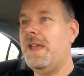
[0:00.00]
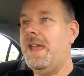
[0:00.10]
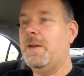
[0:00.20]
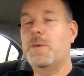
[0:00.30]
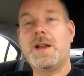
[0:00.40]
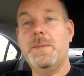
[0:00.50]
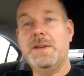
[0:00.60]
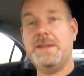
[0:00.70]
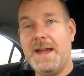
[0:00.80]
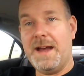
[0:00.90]
And when I'm
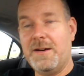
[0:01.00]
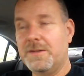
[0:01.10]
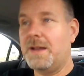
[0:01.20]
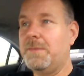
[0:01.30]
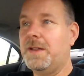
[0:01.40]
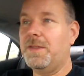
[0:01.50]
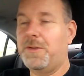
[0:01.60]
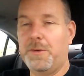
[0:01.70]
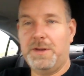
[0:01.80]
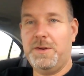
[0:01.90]
in town, I'm getting
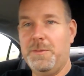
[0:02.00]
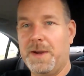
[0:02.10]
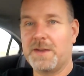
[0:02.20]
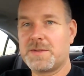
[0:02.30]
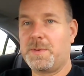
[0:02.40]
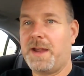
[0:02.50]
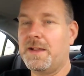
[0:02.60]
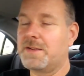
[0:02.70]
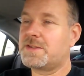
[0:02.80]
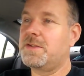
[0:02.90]
32 miles per
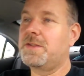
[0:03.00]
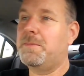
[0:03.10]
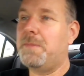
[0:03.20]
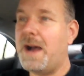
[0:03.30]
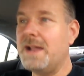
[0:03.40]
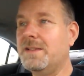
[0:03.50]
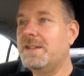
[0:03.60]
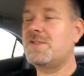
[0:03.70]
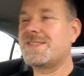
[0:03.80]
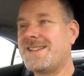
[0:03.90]
gallon. So the
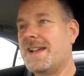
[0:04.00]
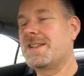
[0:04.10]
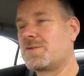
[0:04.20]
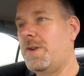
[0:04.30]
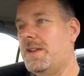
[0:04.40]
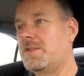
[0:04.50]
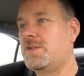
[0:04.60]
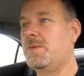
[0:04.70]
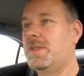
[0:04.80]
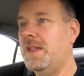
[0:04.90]
mileage is not as great as
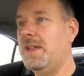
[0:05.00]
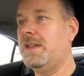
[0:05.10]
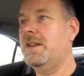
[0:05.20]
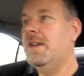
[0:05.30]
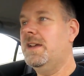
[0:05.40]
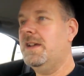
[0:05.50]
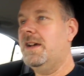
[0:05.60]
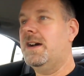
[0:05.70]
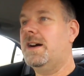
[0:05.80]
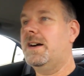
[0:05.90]
you would think.
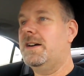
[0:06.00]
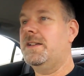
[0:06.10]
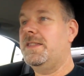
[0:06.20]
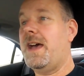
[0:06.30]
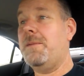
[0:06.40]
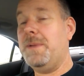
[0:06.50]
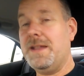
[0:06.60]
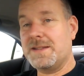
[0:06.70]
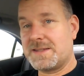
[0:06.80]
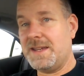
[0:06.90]
That
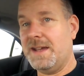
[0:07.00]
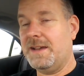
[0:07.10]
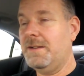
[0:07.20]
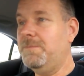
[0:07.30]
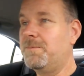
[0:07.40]
being said,